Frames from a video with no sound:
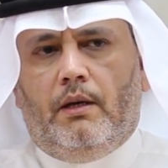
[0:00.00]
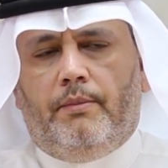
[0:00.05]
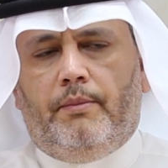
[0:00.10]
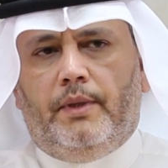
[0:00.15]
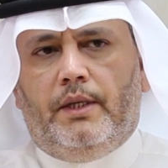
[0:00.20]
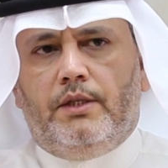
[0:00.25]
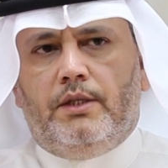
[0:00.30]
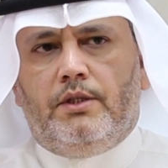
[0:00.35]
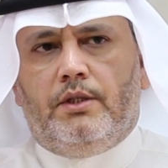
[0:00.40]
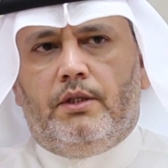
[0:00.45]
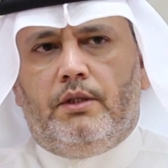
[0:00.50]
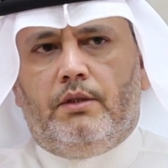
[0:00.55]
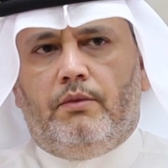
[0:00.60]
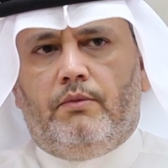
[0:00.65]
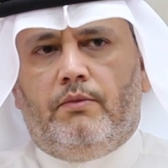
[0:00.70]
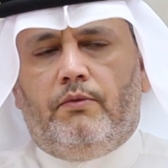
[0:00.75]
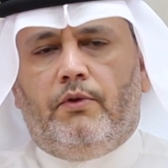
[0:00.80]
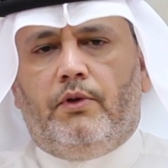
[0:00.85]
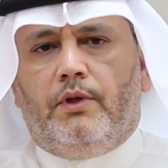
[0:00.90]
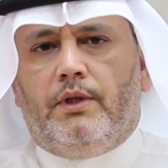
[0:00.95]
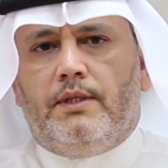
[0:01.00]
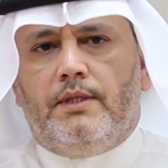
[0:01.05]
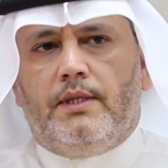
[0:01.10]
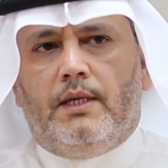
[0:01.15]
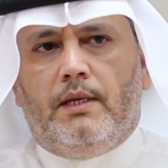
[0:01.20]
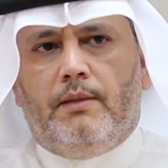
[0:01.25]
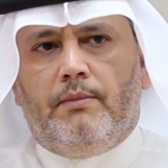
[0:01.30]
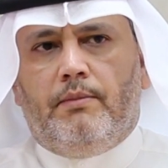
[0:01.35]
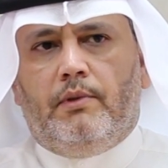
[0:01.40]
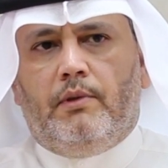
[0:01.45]
patient, for
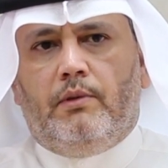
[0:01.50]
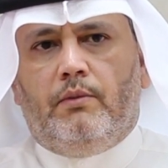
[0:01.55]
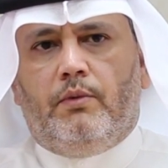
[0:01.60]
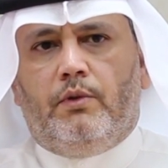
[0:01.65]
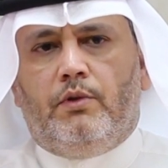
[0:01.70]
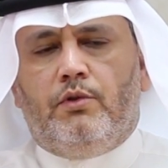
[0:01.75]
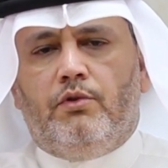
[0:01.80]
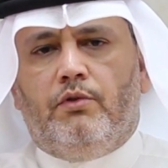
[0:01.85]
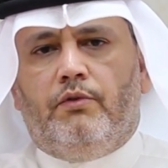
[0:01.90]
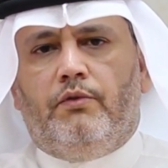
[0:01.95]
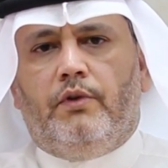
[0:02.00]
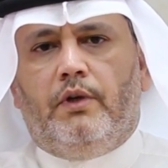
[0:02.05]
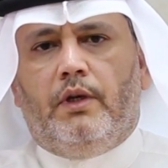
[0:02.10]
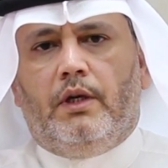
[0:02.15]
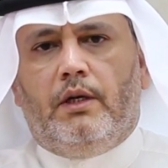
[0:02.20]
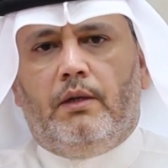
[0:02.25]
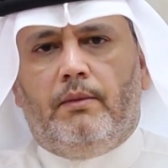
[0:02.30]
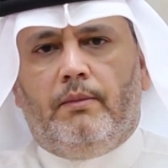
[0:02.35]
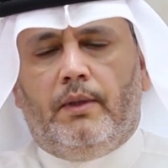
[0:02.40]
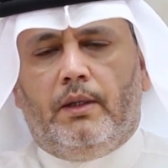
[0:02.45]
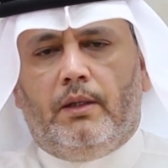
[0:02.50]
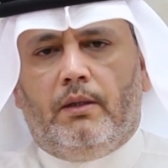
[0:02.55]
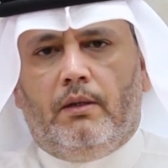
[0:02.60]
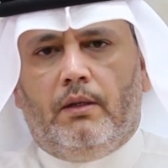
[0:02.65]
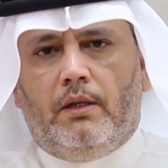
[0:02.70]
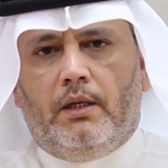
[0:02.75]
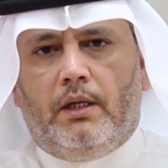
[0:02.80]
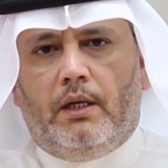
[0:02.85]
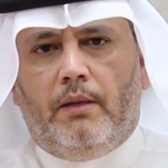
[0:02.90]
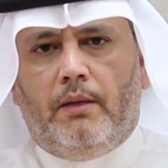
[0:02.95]
example, with juvenile
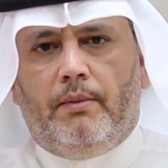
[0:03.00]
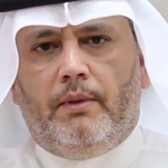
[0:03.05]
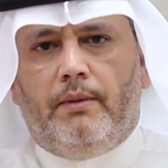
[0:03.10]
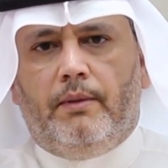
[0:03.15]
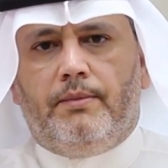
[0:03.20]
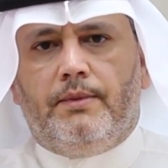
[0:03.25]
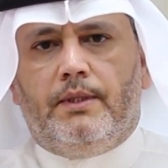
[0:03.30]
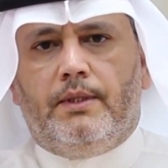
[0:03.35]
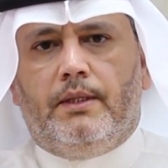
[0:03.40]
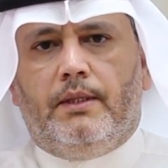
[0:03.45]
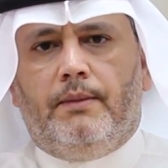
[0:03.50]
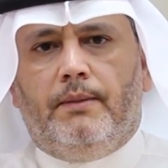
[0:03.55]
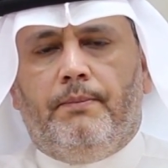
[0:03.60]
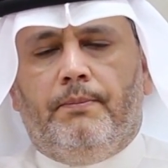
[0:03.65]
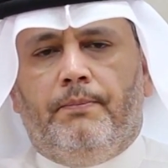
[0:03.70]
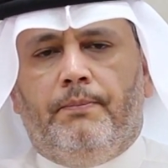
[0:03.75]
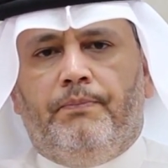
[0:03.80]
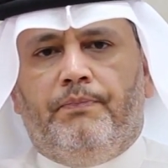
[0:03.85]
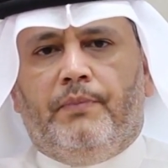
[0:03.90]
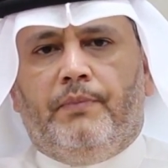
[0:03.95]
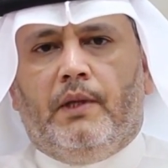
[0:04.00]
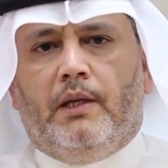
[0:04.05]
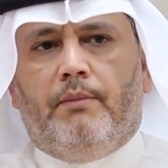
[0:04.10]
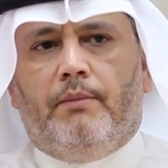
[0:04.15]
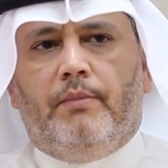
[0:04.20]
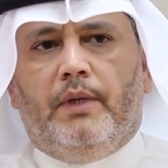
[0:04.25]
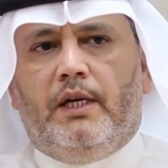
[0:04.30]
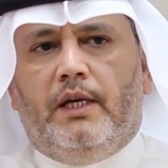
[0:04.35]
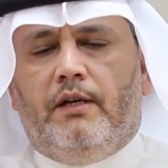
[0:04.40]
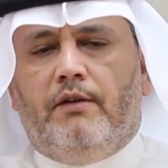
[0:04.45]
myoclonic epilepsy
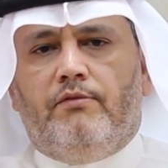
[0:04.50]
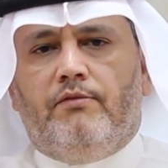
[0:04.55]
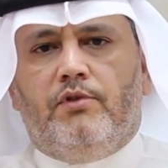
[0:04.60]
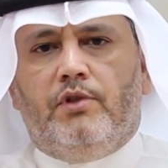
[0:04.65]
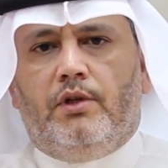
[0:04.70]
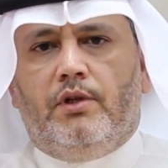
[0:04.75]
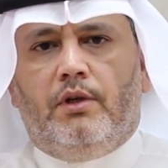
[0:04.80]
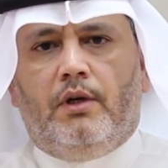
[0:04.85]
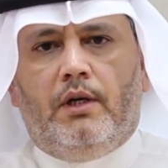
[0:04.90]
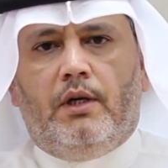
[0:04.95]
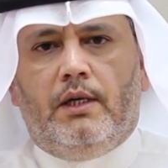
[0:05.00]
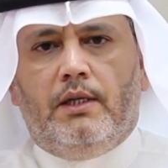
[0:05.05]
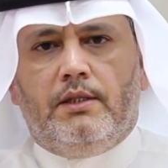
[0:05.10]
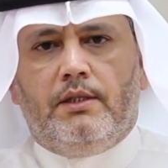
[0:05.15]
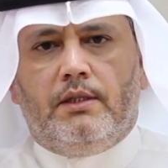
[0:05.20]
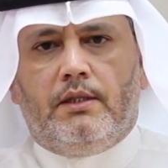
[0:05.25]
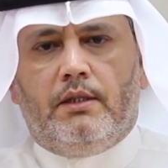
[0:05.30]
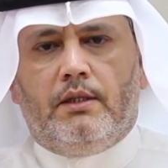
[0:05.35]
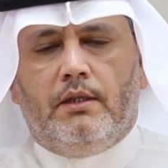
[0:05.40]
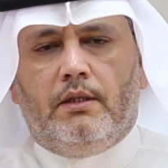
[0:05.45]
may have generalized